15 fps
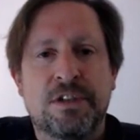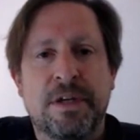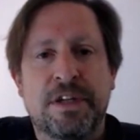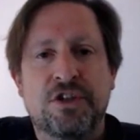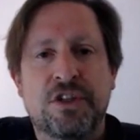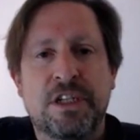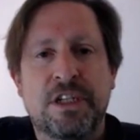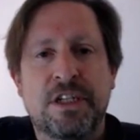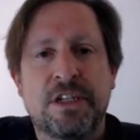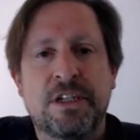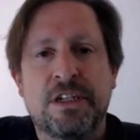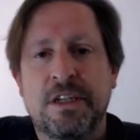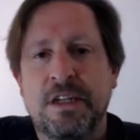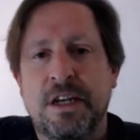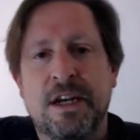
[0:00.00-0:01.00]

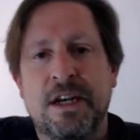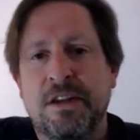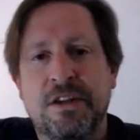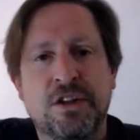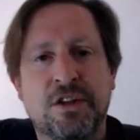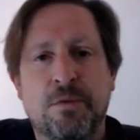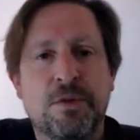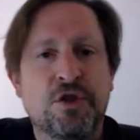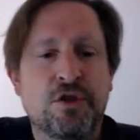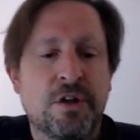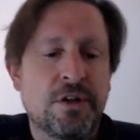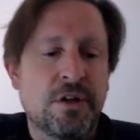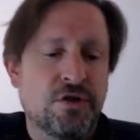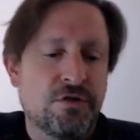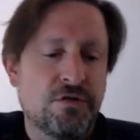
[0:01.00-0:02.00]
especially
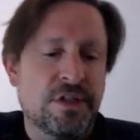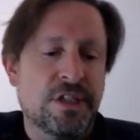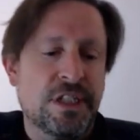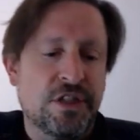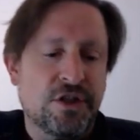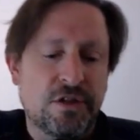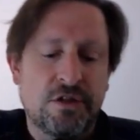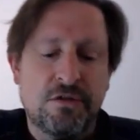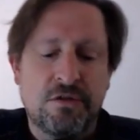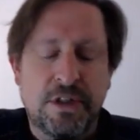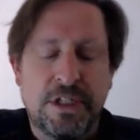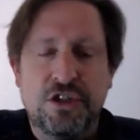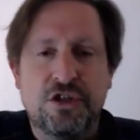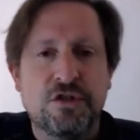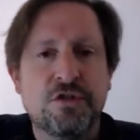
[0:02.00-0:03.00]
jurisdictional
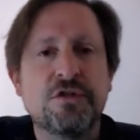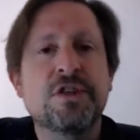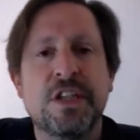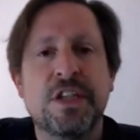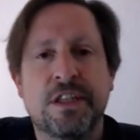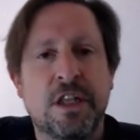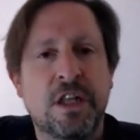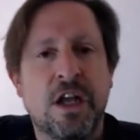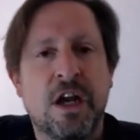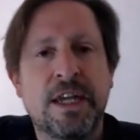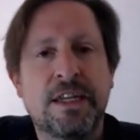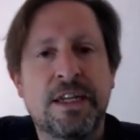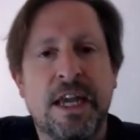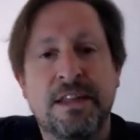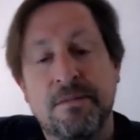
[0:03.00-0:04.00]
issues and the
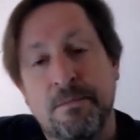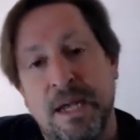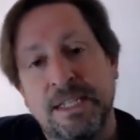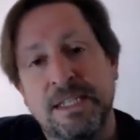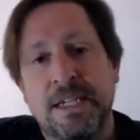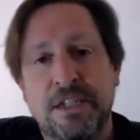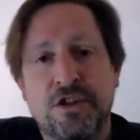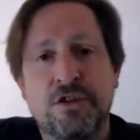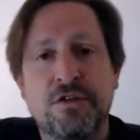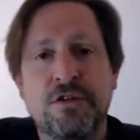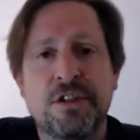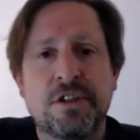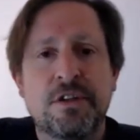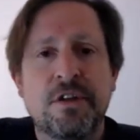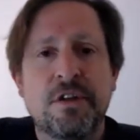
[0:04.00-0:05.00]
like, and money
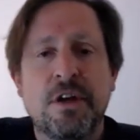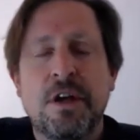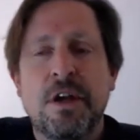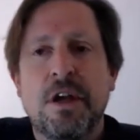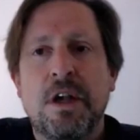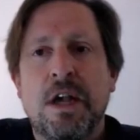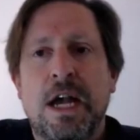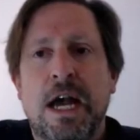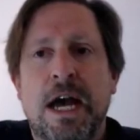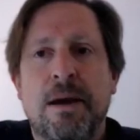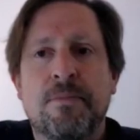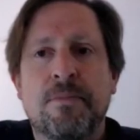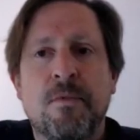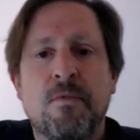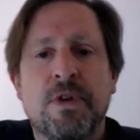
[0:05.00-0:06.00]
issues.
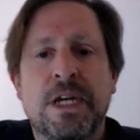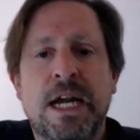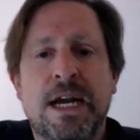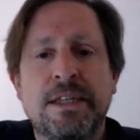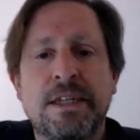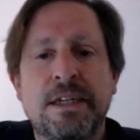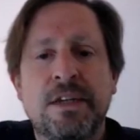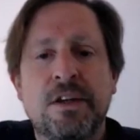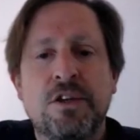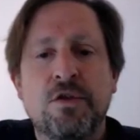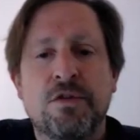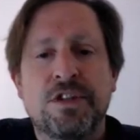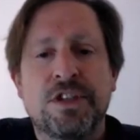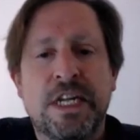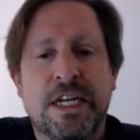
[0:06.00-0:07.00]
Regarding
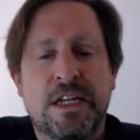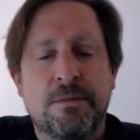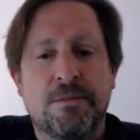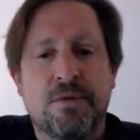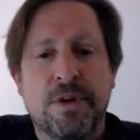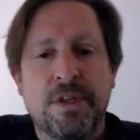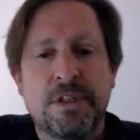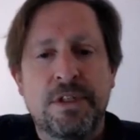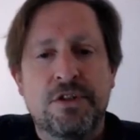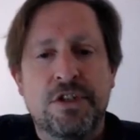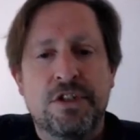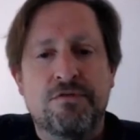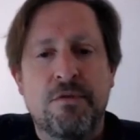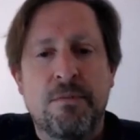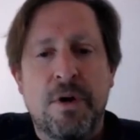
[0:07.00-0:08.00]
your second point,
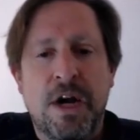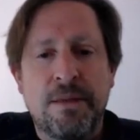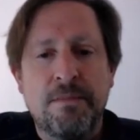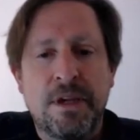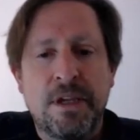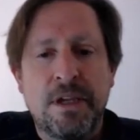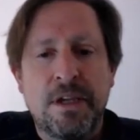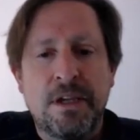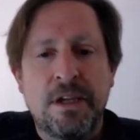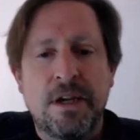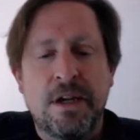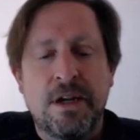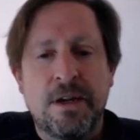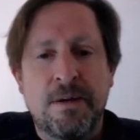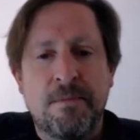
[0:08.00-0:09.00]
just remind me.